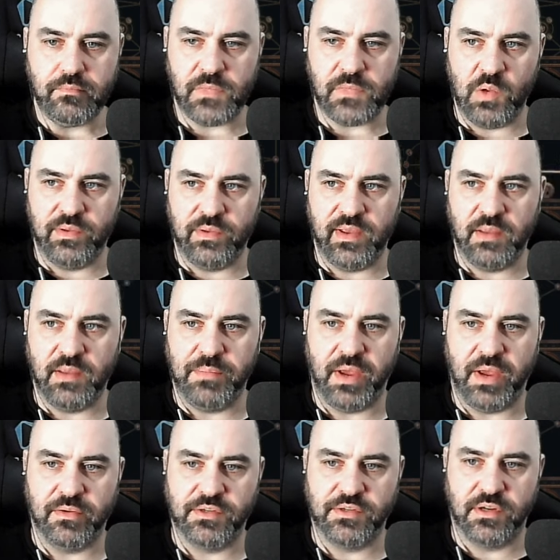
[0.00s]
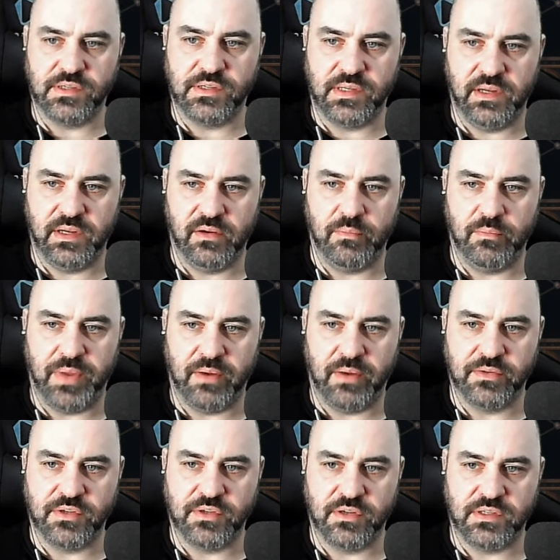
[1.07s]
We're taking power charges here,
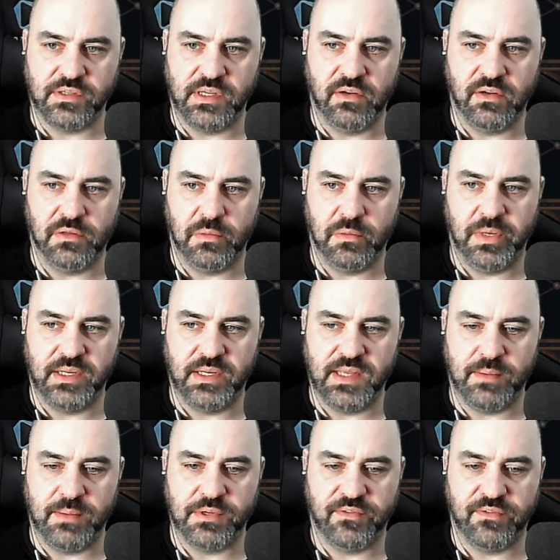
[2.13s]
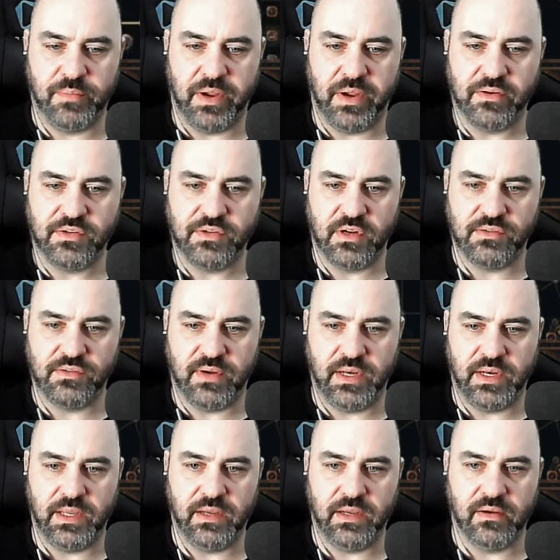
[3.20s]
a little bit of damage for power charge right
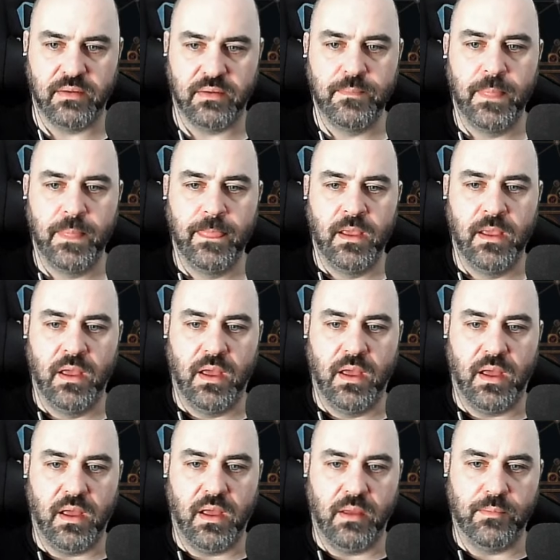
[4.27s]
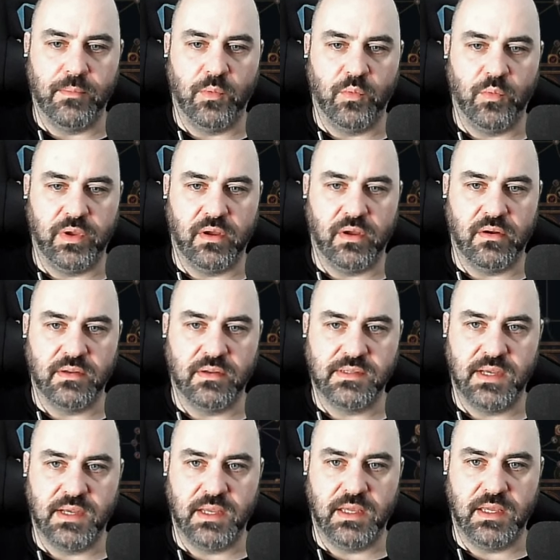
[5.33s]
here. We are
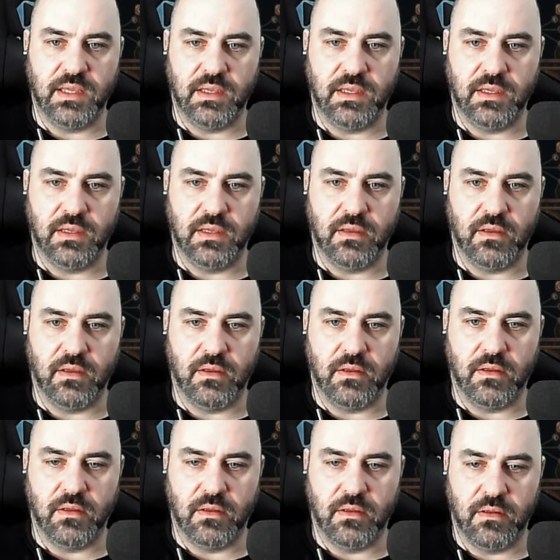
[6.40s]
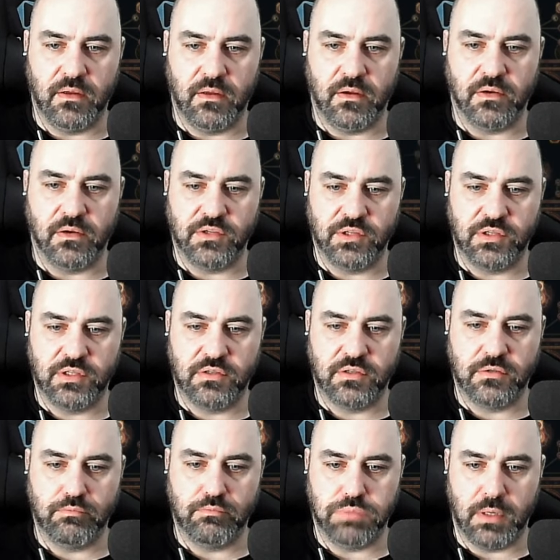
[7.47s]
taking our
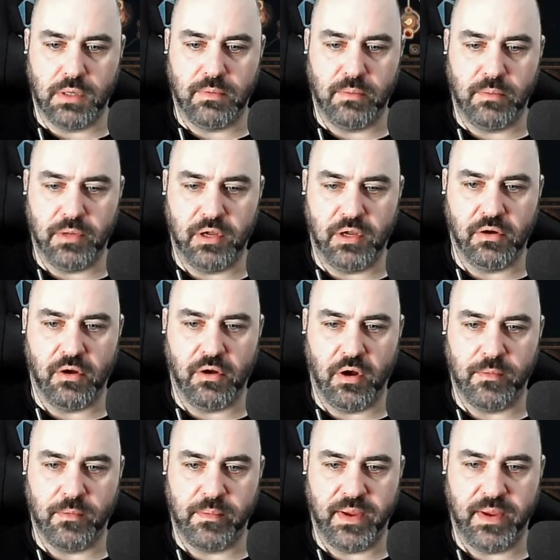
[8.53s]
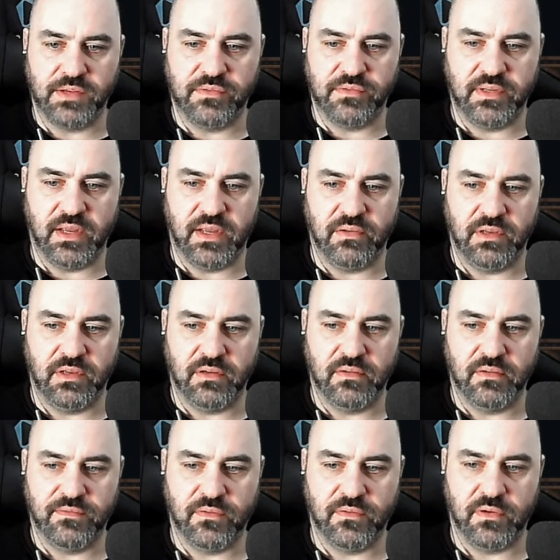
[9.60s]
our armor mastery down here
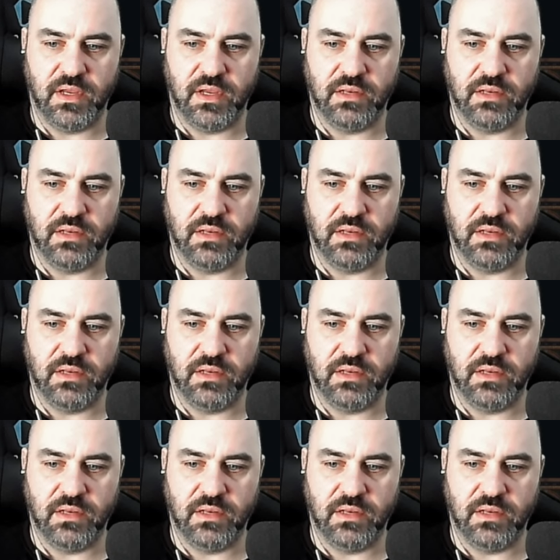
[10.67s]
for